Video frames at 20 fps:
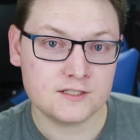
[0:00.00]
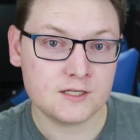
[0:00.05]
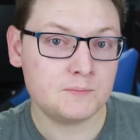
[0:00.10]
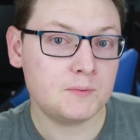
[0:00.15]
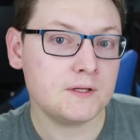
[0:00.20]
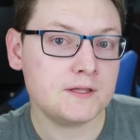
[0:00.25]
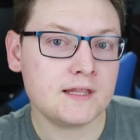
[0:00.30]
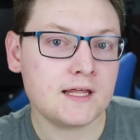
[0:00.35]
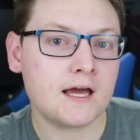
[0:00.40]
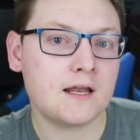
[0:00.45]
To
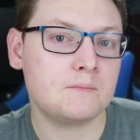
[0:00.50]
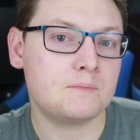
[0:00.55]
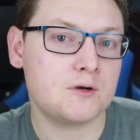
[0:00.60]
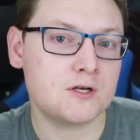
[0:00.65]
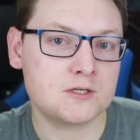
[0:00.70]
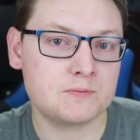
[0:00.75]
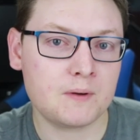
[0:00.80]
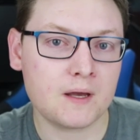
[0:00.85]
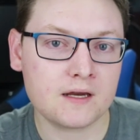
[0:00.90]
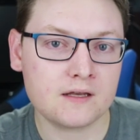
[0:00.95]
put that in
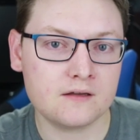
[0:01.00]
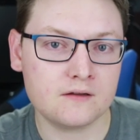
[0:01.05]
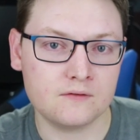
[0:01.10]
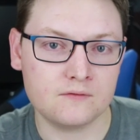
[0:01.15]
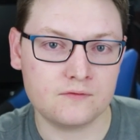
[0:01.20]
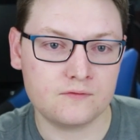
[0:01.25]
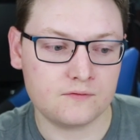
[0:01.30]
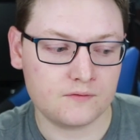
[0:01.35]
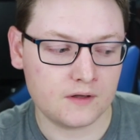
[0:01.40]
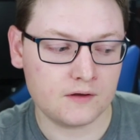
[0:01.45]

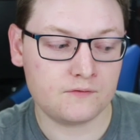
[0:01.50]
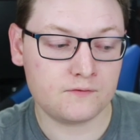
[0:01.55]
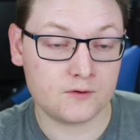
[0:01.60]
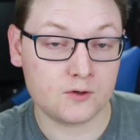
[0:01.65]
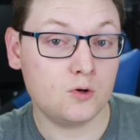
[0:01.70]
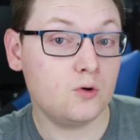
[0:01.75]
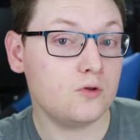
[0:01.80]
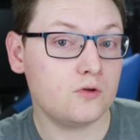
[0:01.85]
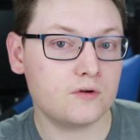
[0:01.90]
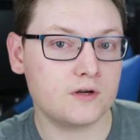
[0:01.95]
perspective, if the
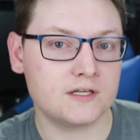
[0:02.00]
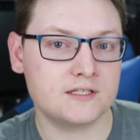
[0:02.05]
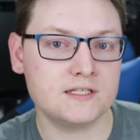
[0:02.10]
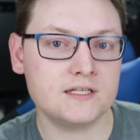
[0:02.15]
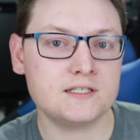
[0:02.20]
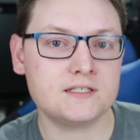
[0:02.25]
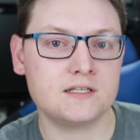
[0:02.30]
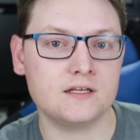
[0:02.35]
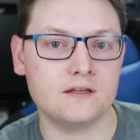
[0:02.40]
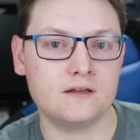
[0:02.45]
cooler
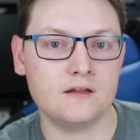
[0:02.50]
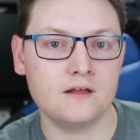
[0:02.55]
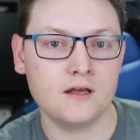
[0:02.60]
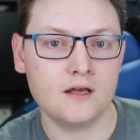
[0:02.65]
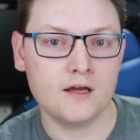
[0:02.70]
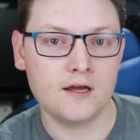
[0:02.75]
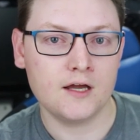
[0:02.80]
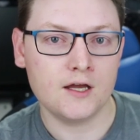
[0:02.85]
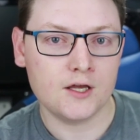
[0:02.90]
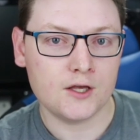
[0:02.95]
existed,
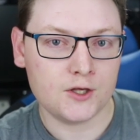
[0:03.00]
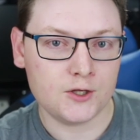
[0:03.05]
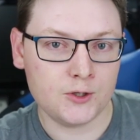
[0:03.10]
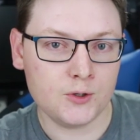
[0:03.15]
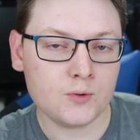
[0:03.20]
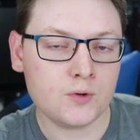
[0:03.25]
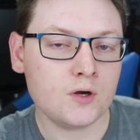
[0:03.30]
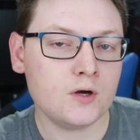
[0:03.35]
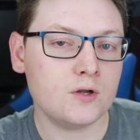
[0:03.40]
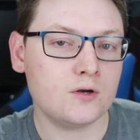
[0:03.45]

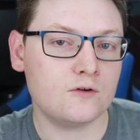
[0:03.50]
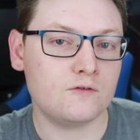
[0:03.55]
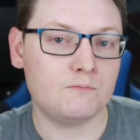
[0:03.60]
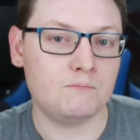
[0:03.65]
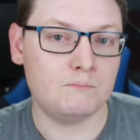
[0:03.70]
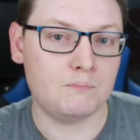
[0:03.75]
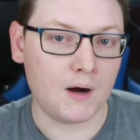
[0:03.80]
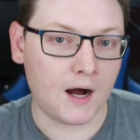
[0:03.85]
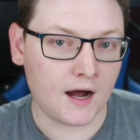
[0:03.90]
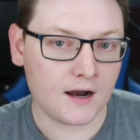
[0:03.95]
you could
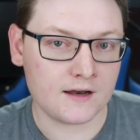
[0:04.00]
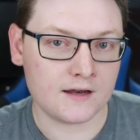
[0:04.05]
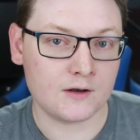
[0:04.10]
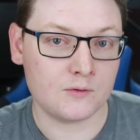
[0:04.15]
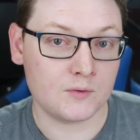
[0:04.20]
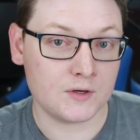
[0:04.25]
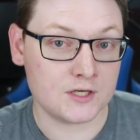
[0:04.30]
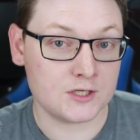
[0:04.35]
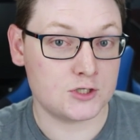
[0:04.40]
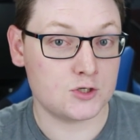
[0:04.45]
have bought it
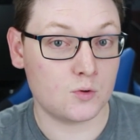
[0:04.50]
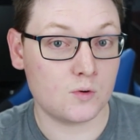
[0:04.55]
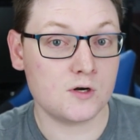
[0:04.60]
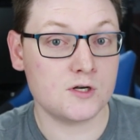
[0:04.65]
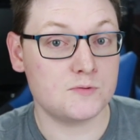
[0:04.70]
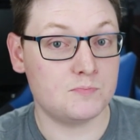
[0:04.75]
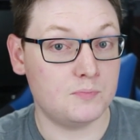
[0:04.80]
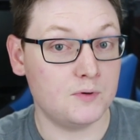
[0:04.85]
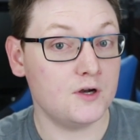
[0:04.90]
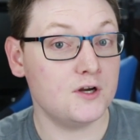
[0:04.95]
when
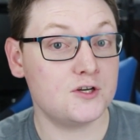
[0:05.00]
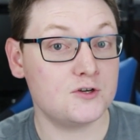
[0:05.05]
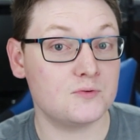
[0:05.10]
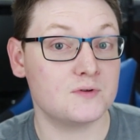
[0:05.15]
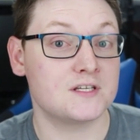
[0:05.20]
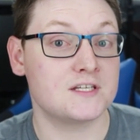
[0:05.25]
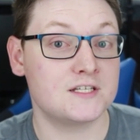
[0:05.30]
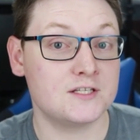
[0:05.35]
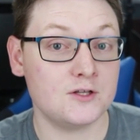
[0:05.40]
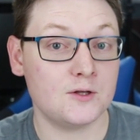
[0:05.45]
George Bush
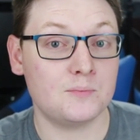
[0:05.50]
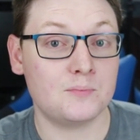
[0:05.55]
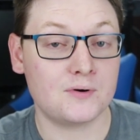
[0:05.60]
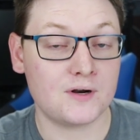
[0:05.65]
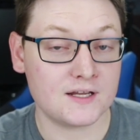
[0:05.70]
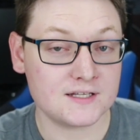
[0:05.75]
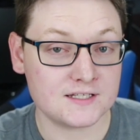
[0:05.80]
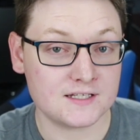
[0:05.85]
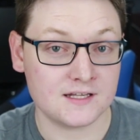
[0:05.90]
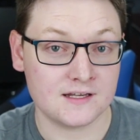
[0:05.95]
was still
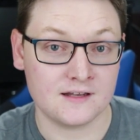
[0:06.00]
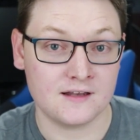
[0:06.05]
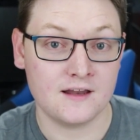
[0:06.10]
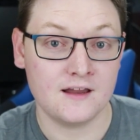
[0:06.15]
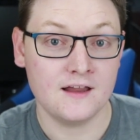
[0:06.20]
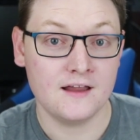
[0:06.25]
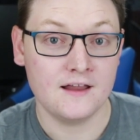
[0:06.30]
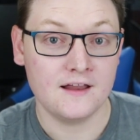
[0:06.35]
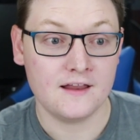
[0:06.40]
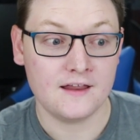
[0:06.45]
president,
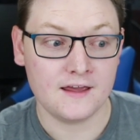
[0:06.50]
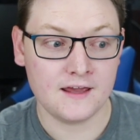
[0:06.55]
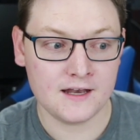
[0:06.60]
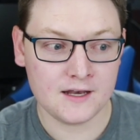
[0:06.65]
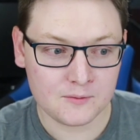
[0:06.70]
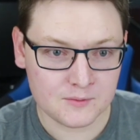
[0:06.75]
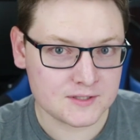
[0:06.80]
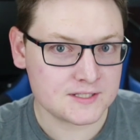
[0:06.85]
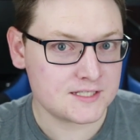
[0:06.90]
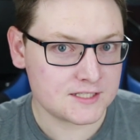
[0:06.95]
and
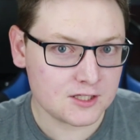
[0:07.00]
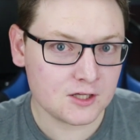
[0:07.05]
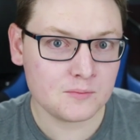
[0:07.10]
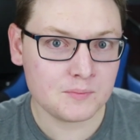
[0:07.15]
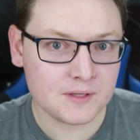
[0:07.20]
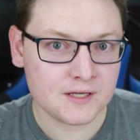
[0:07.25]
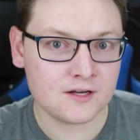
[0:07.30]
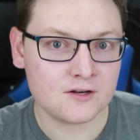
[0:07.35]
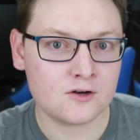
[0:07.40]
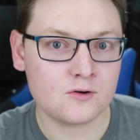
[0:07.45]
it would still
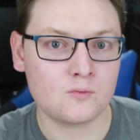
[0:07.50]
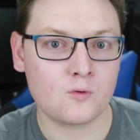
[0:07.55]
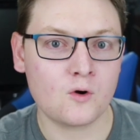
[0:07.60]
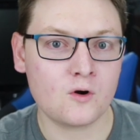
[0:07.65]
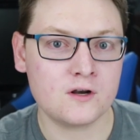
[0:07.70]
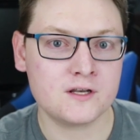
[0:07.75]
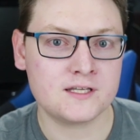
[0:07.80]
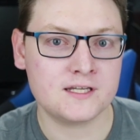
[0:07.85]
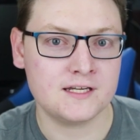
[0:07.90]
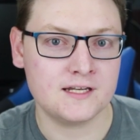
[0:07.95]
be under
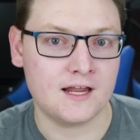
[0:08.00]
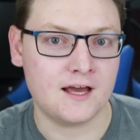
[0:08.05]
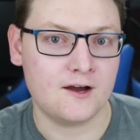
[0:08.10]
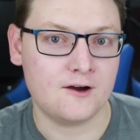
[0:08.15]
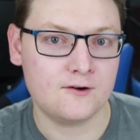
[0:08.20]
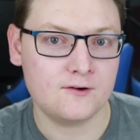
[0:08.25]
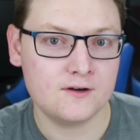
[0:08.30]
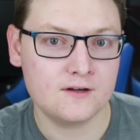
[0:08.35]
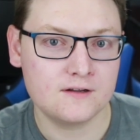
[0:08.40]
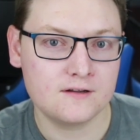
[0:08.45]
warranty
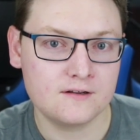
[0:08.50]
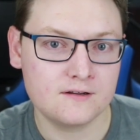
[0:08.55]
now.